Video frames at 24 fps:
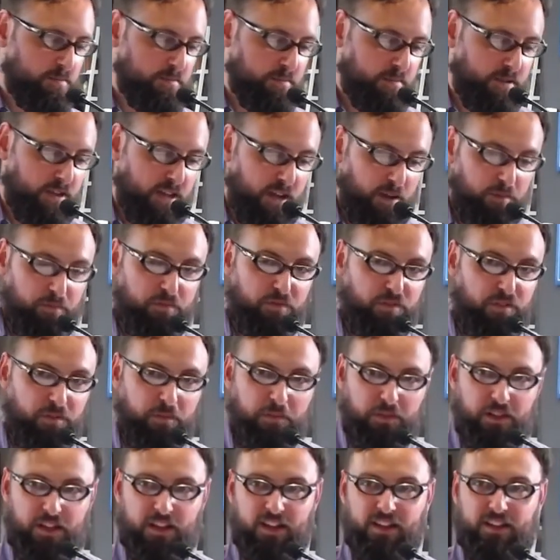come from
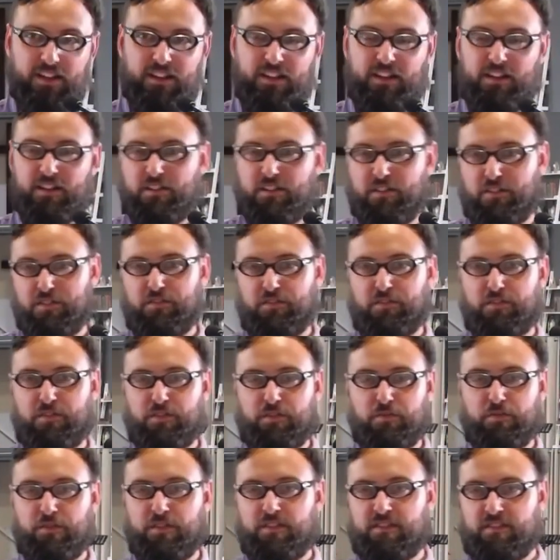the idea of
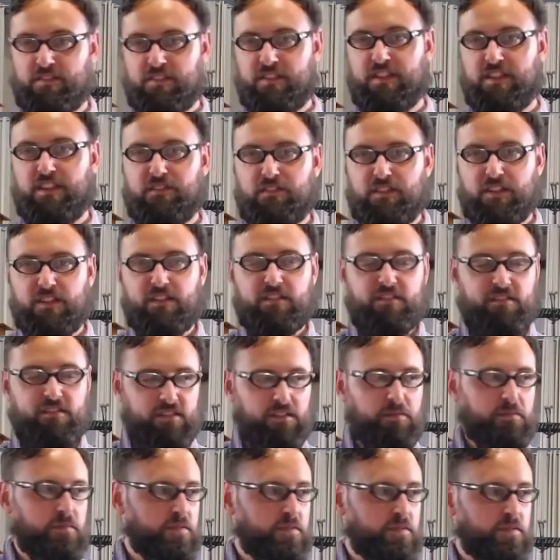receiving
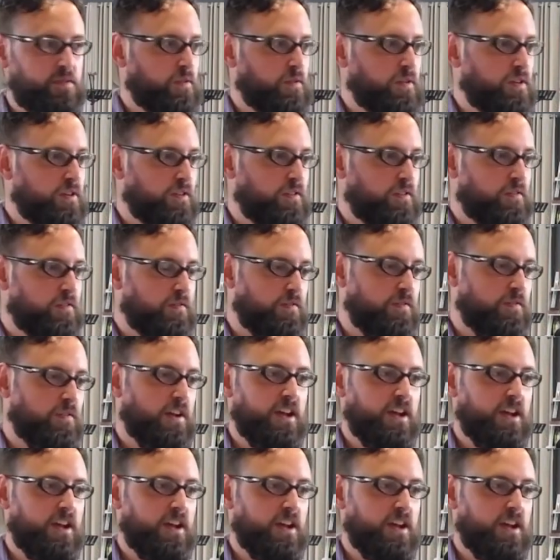some sort of